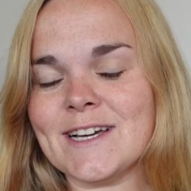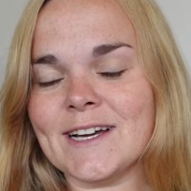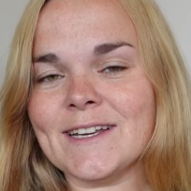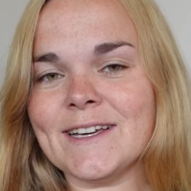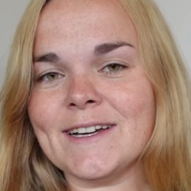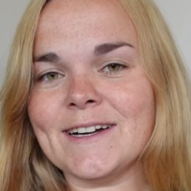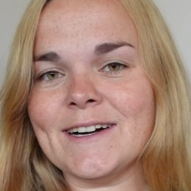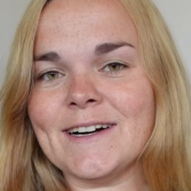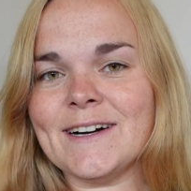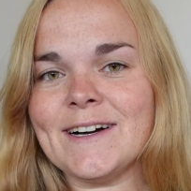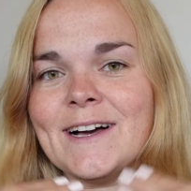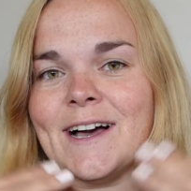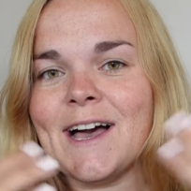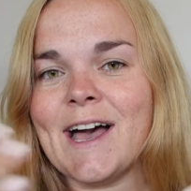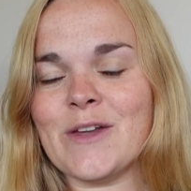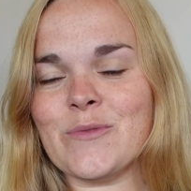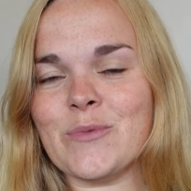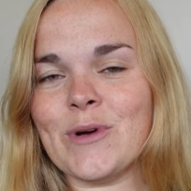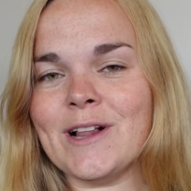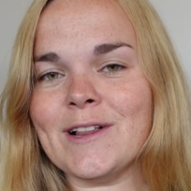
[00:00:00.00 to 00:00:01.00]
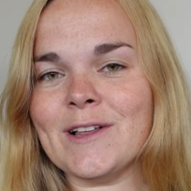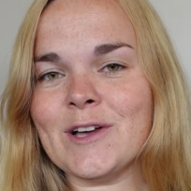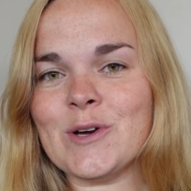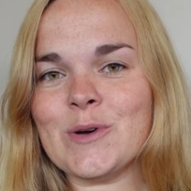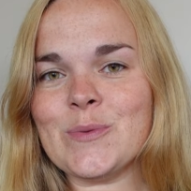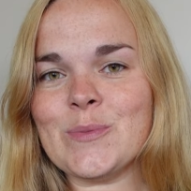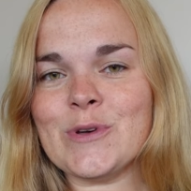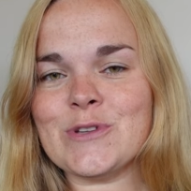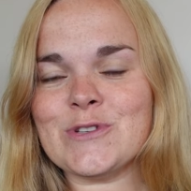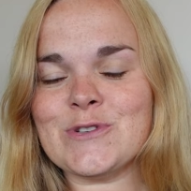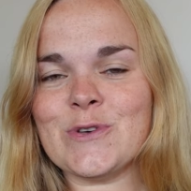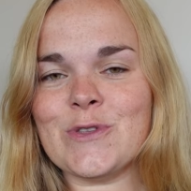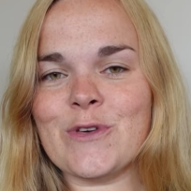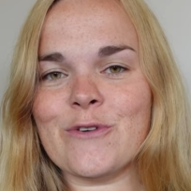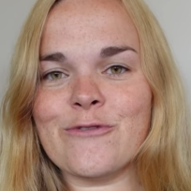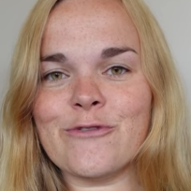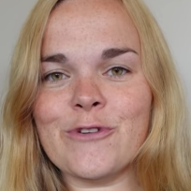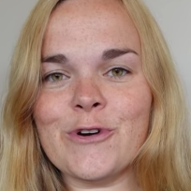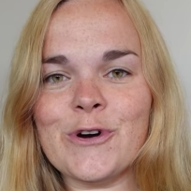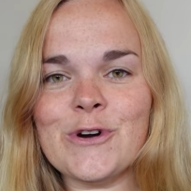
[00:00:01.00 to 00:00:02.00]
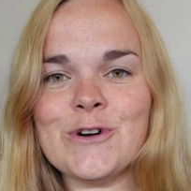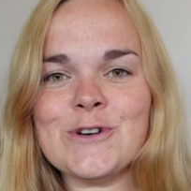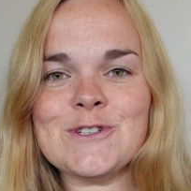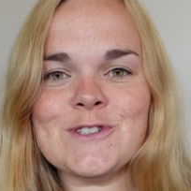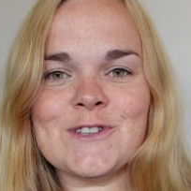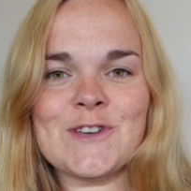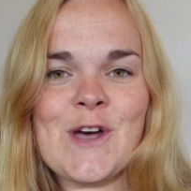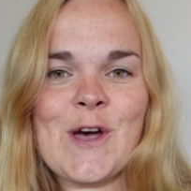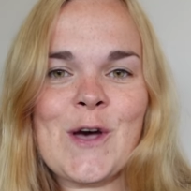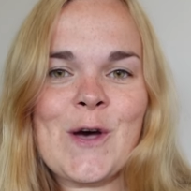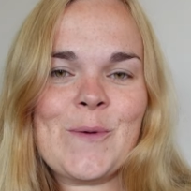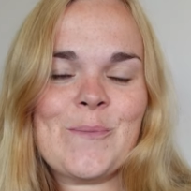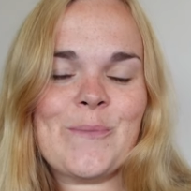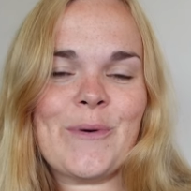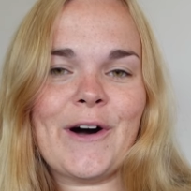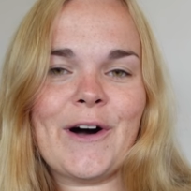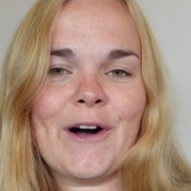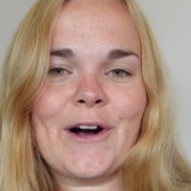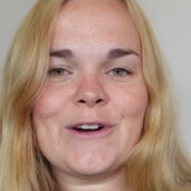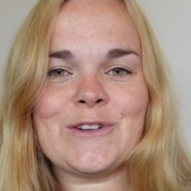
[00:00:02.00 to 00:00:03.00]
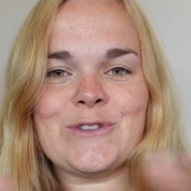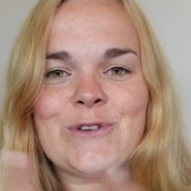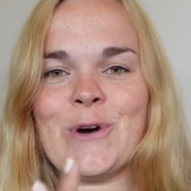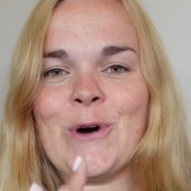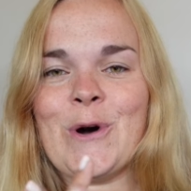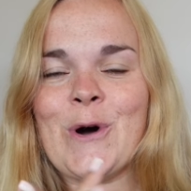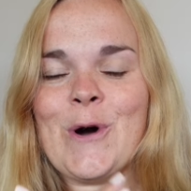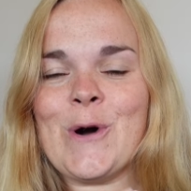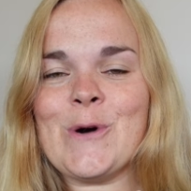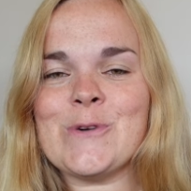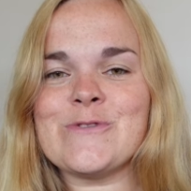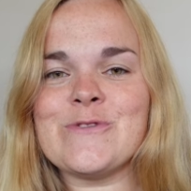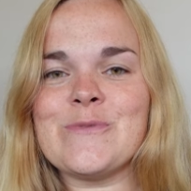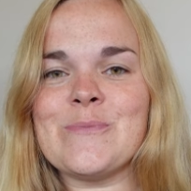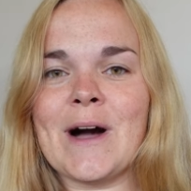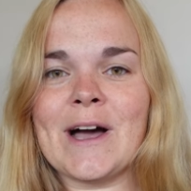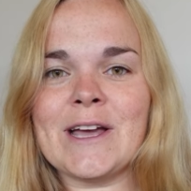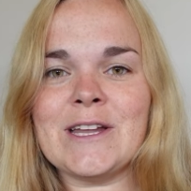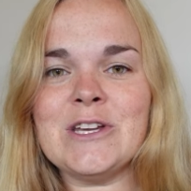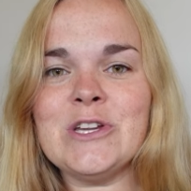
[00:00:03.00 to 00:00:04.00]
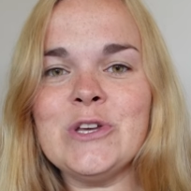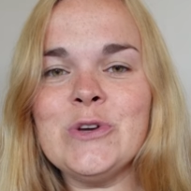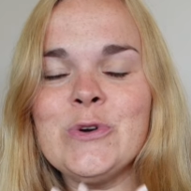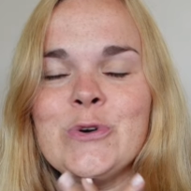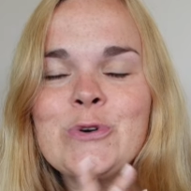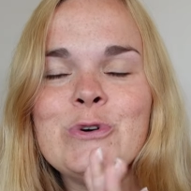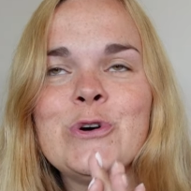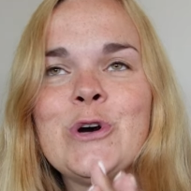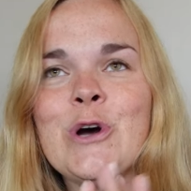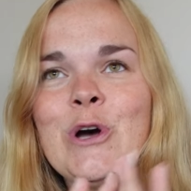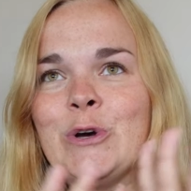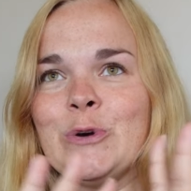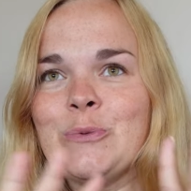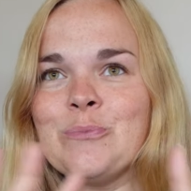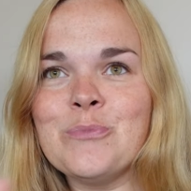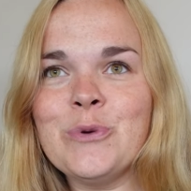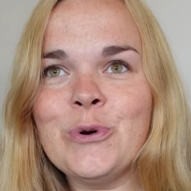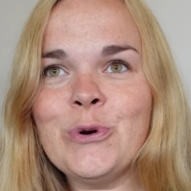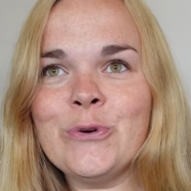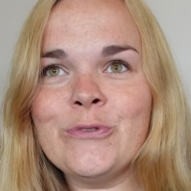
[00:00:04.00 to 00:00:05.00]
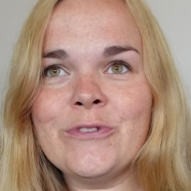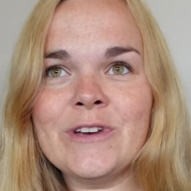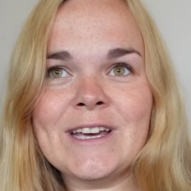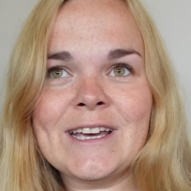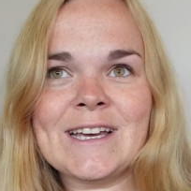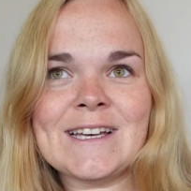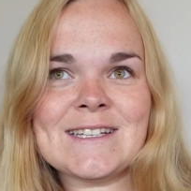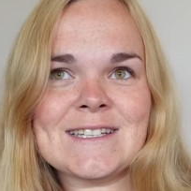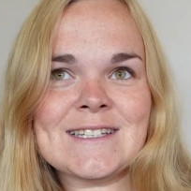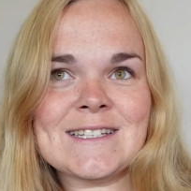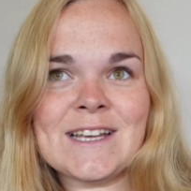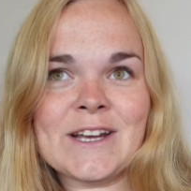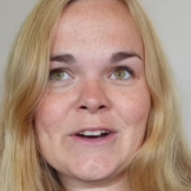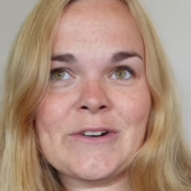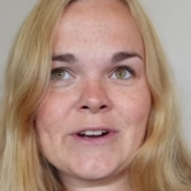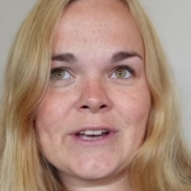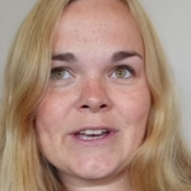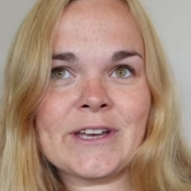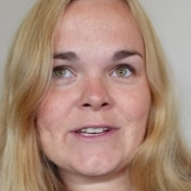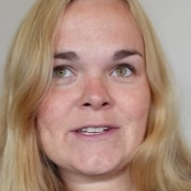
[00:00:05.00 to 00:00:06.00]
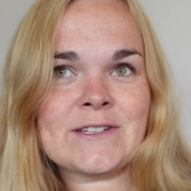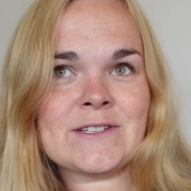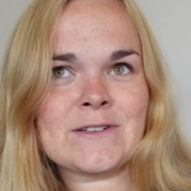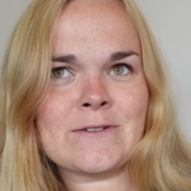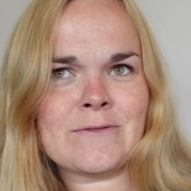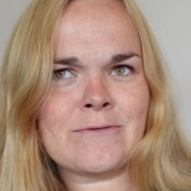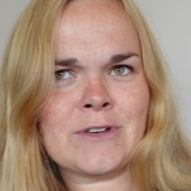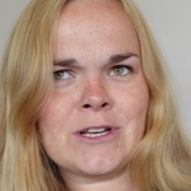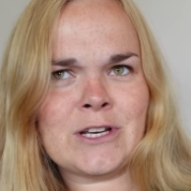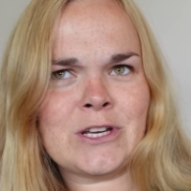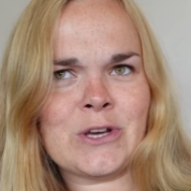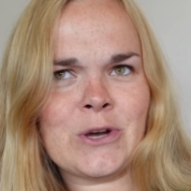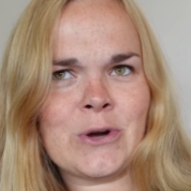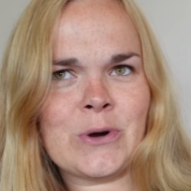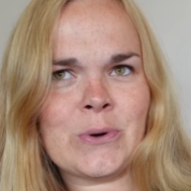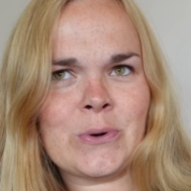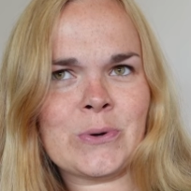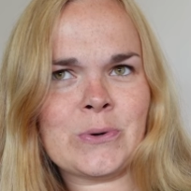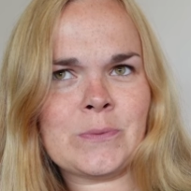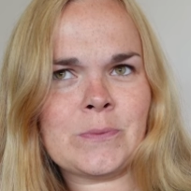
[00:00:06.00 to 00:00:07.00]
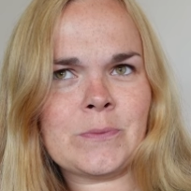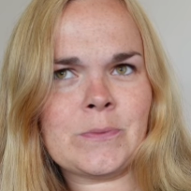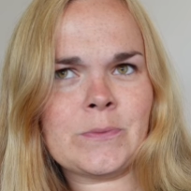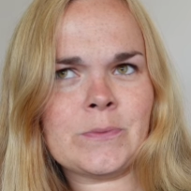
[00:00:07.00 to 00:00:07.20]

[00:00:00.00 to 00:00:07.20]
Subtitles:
Janika and welcome to the first part of my new moving series video